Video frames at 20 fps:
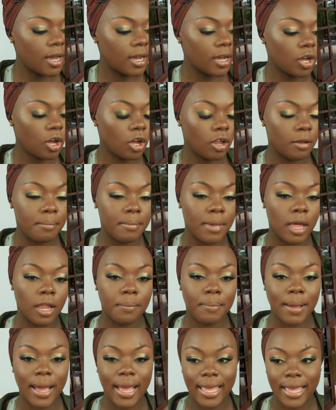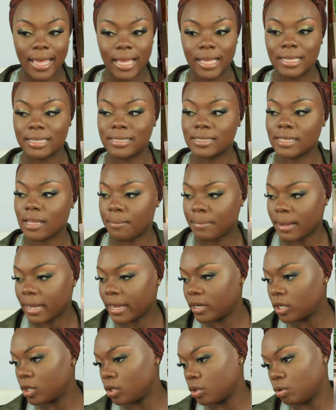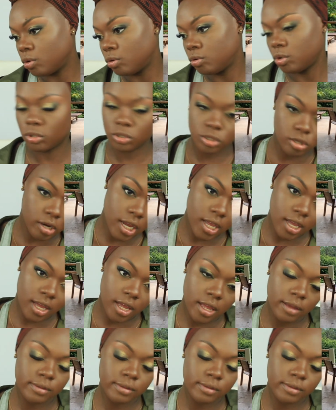called Melpayes, Cabano, Costa Rica.